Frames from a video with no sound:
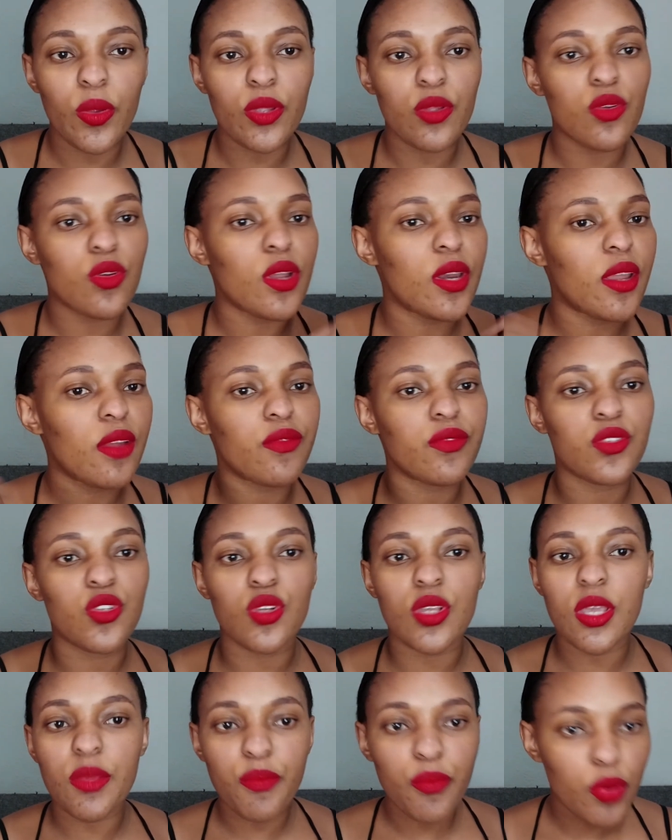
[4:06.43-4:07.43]
You're gonna have to
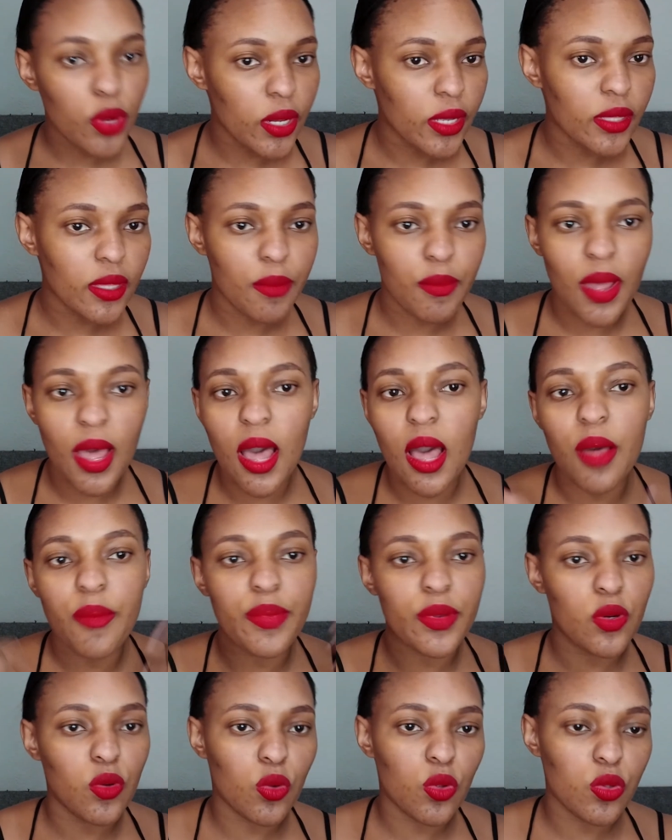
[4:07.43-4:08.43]
keep pulling them up
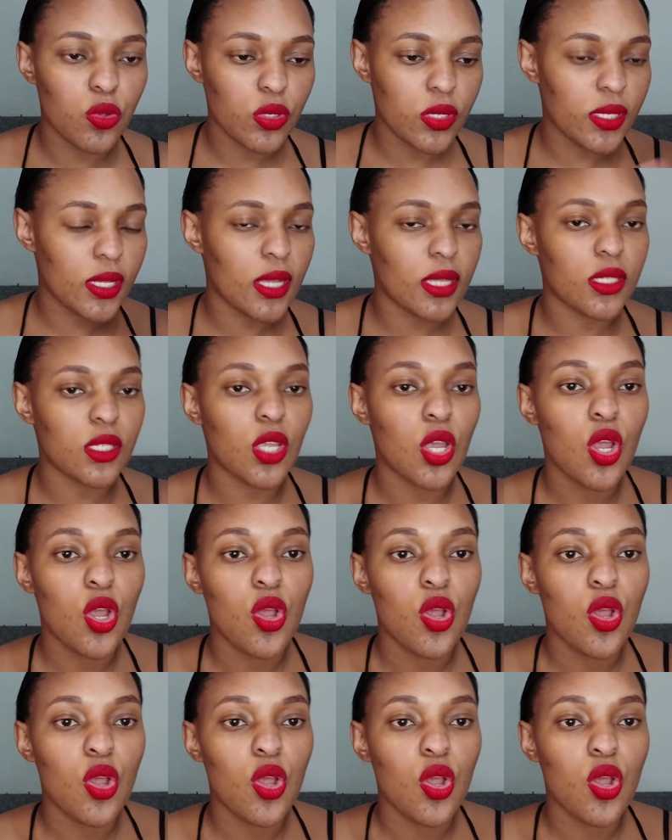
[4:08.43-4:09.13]
and all those things.